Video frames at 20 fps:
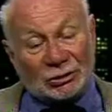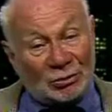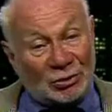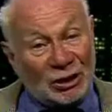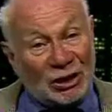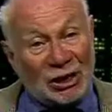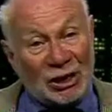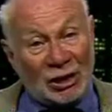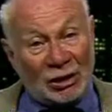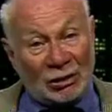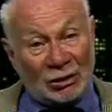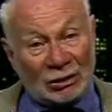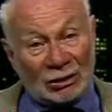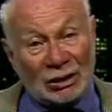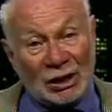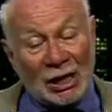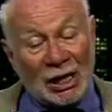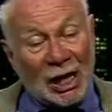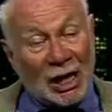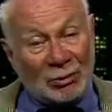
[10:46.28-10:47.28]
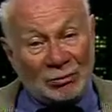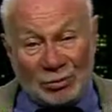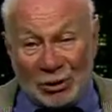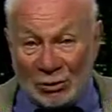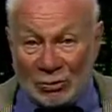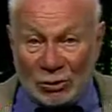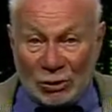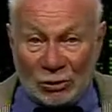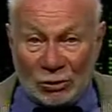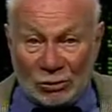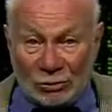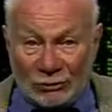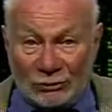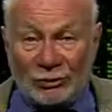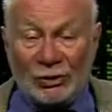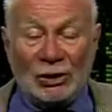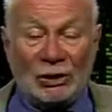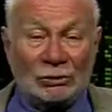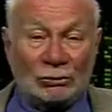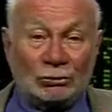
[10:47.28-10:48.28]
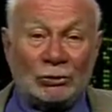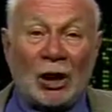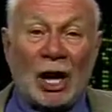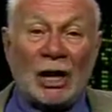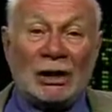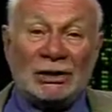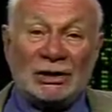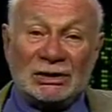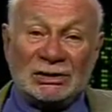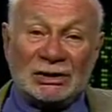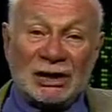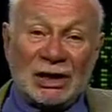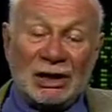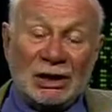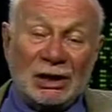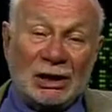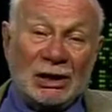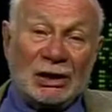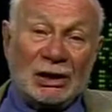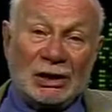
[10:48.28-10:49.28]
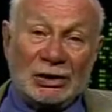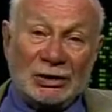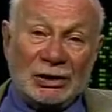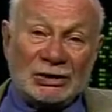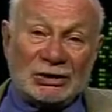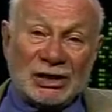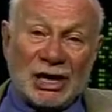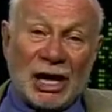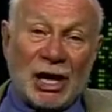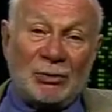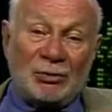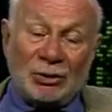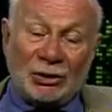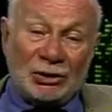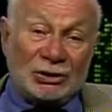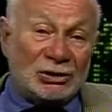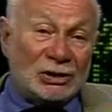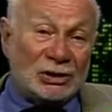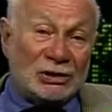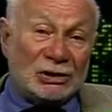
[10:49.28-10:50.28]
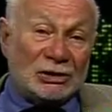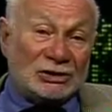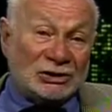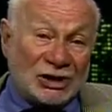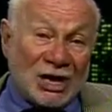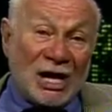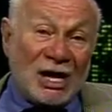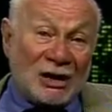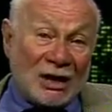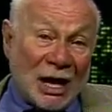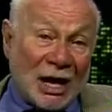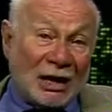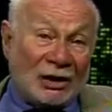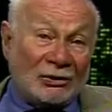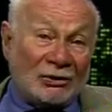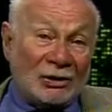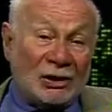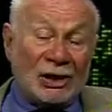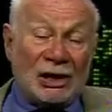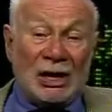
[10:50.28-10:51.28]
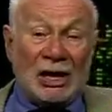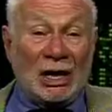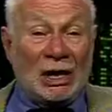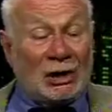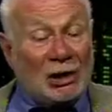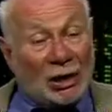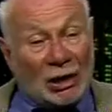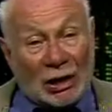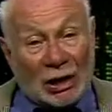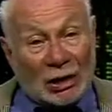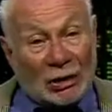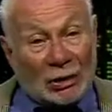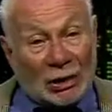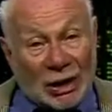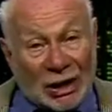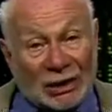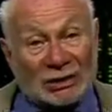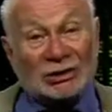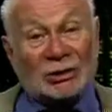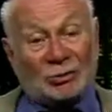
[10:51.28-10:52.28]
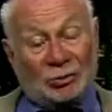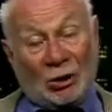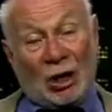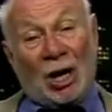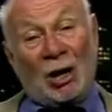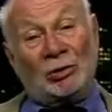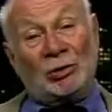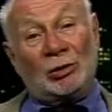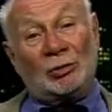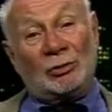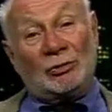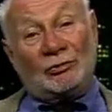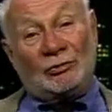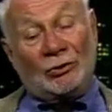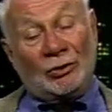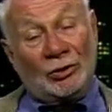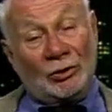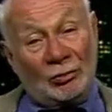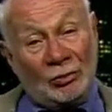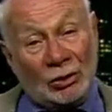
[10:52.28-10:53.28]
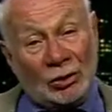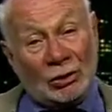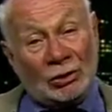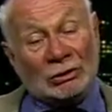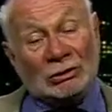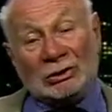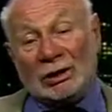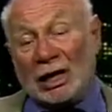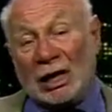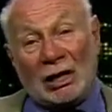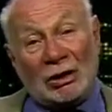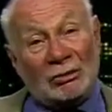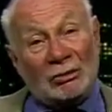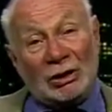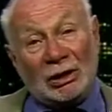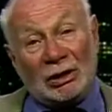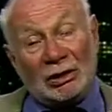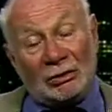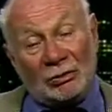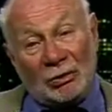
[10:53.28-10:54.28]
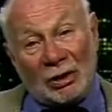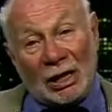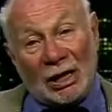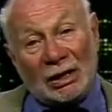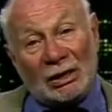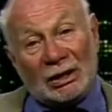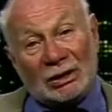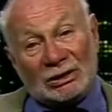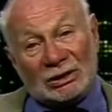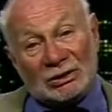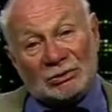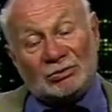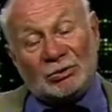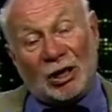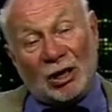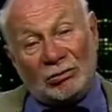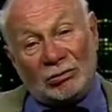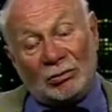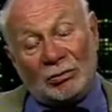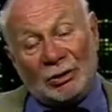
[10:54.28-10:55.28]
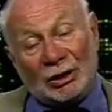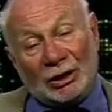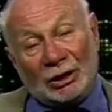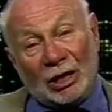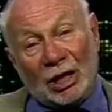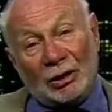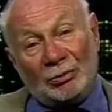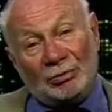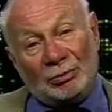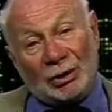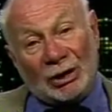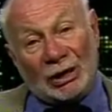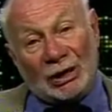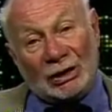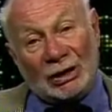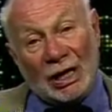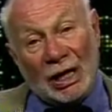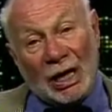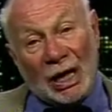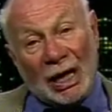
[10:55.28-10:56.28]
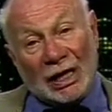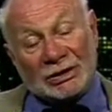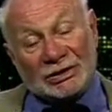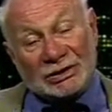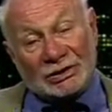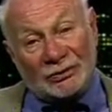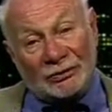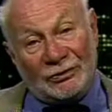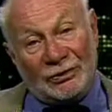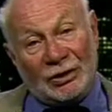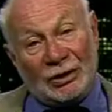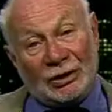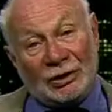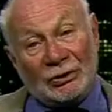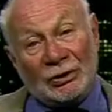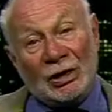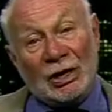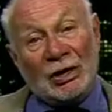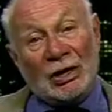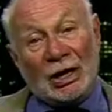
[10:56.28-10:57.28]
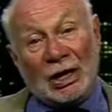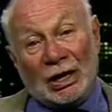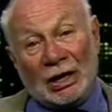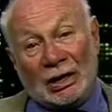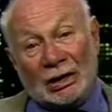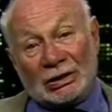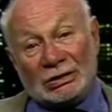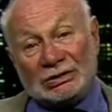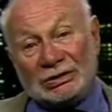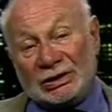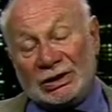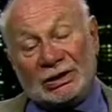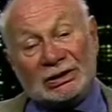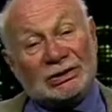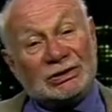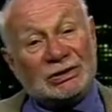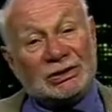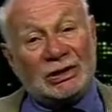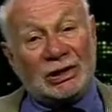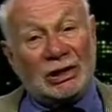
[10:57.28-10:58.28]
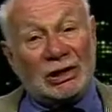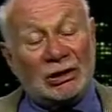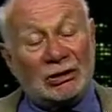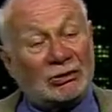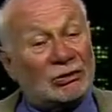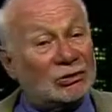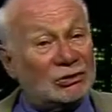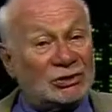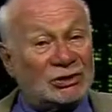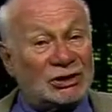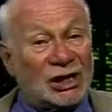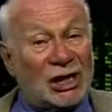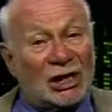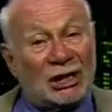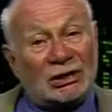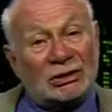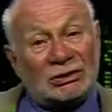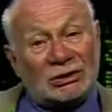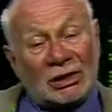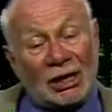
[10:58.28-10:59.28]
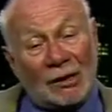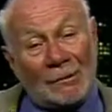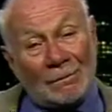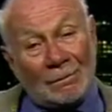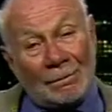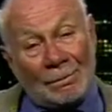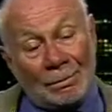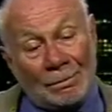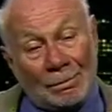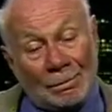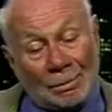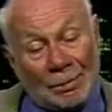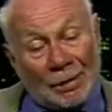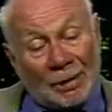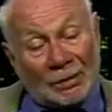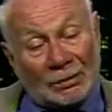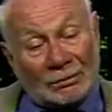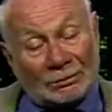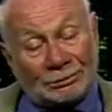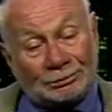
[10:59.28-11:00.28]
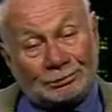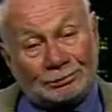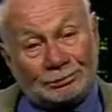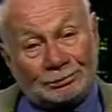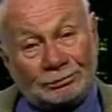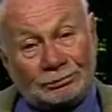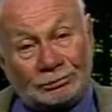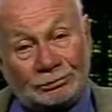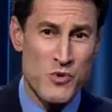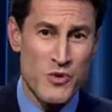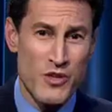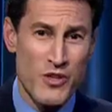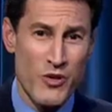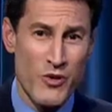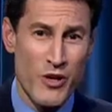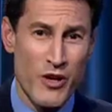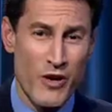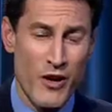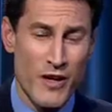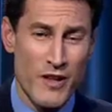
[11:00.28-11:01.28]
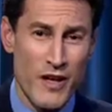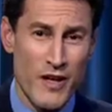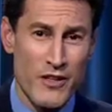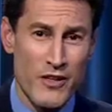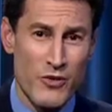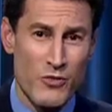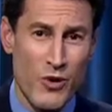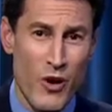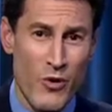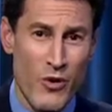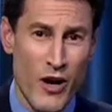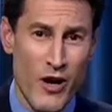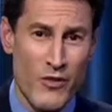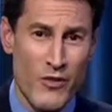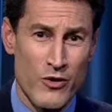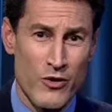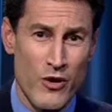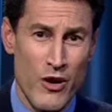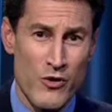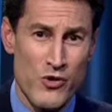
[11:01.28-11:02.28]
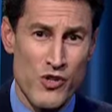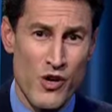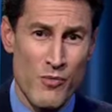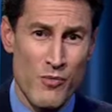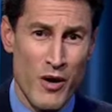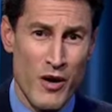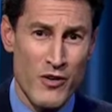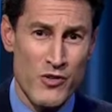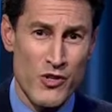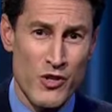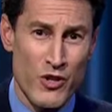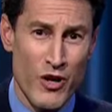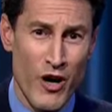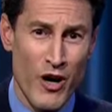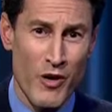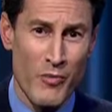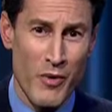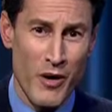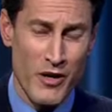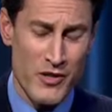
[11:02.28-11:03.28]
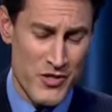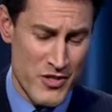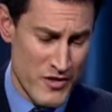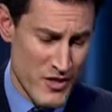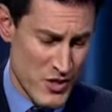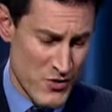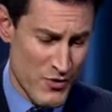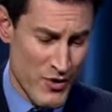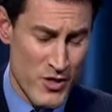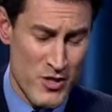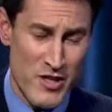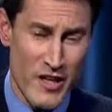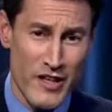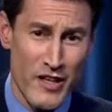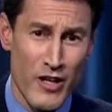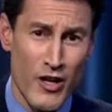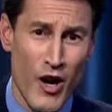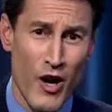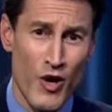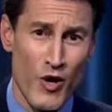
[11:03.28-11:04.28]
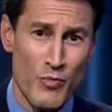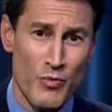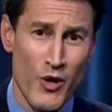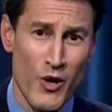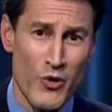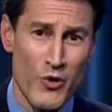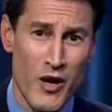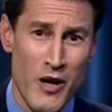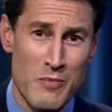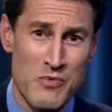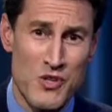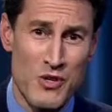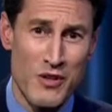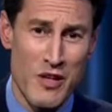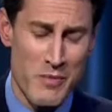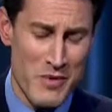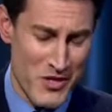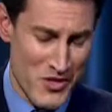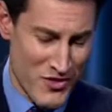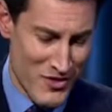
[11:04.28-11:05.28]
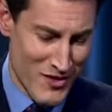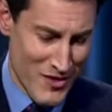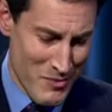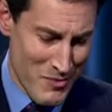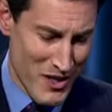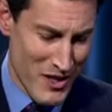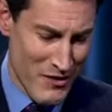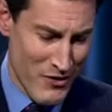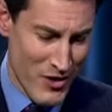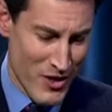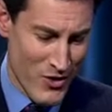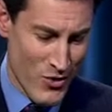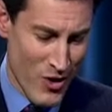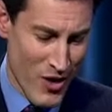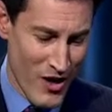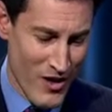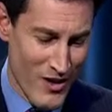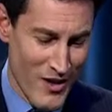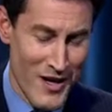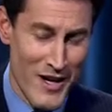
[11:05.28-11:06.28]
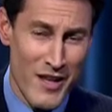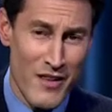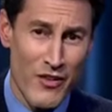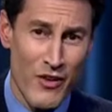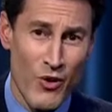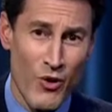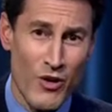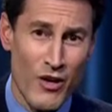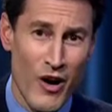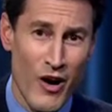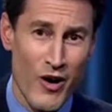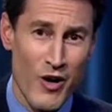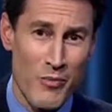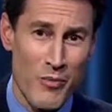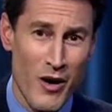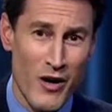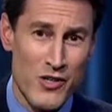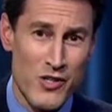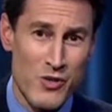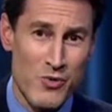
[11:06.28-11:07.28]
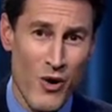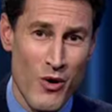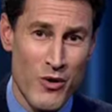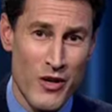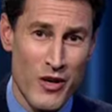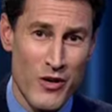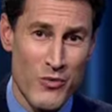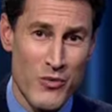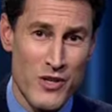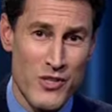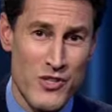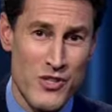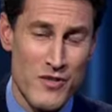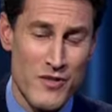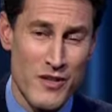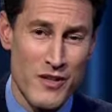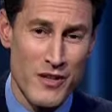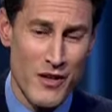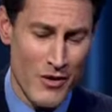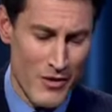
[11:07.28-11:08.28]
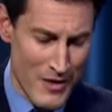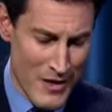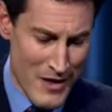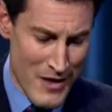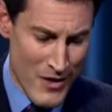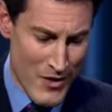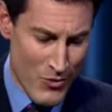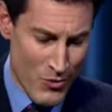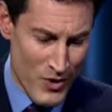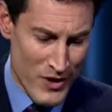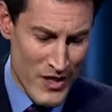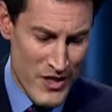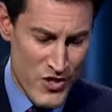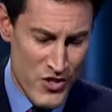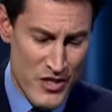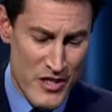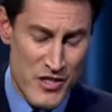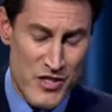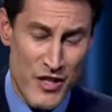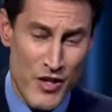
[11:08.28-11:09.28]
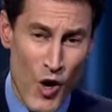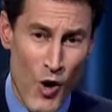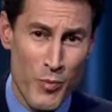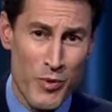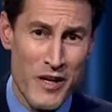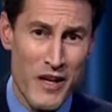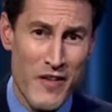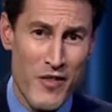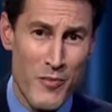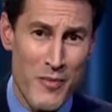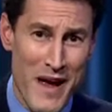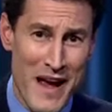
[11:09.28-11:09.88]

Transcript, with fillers: to be killed. And people who've tried this, uh, this caper say that. It's a problem for the world now in a way that has probably not been as severe uh, since the Crusades. Okay, on most programs we do here, I like to quote Groucho Marx or Karl Marx, and this feels like a Karl program. So let me let me give you a, the old Karl Marx quote here, which you know, religion is the opiate of the